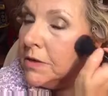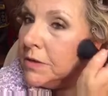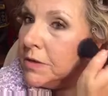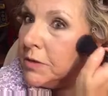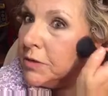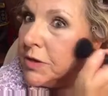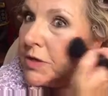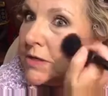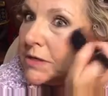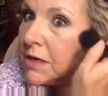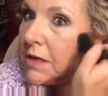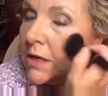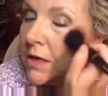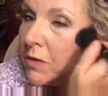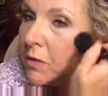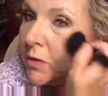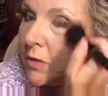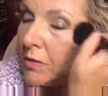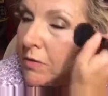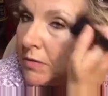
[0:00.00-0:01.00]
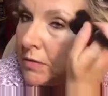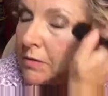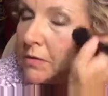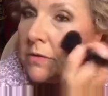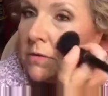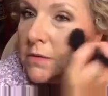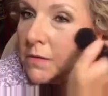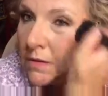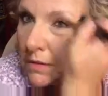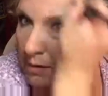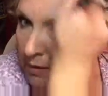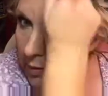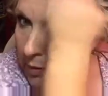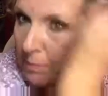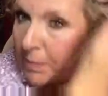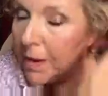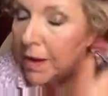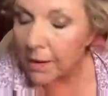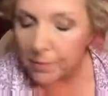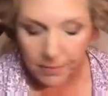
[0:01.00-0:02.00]
So just a little
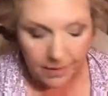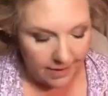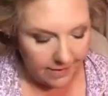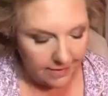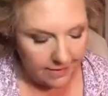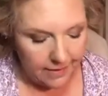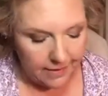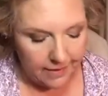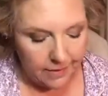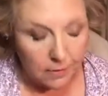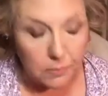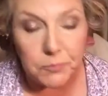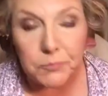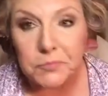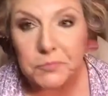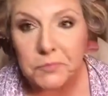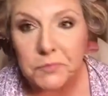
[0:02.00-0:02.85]
pop right there.